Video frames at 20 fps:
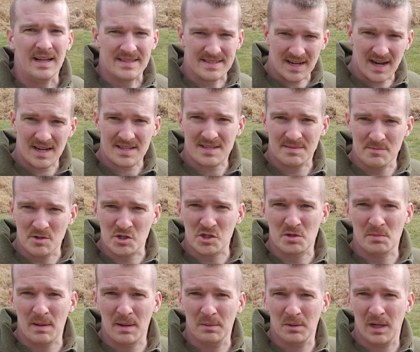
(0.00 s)
It's awesome
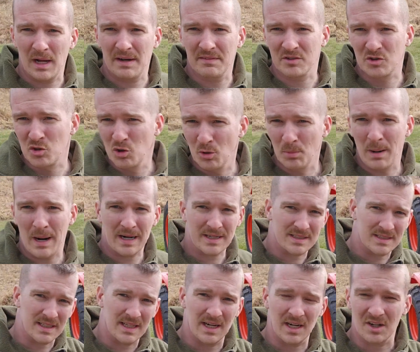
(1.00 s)
just to be able to have a
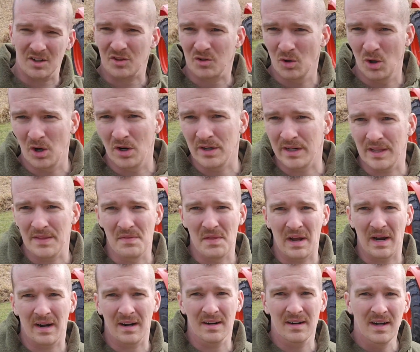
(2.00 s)
toolbox there, throw it in
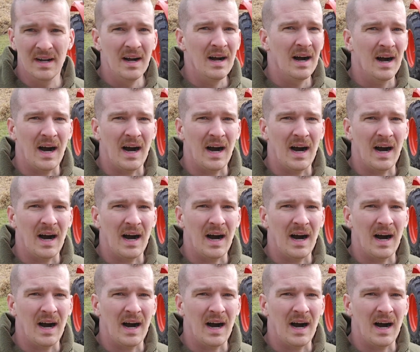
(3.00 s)
there.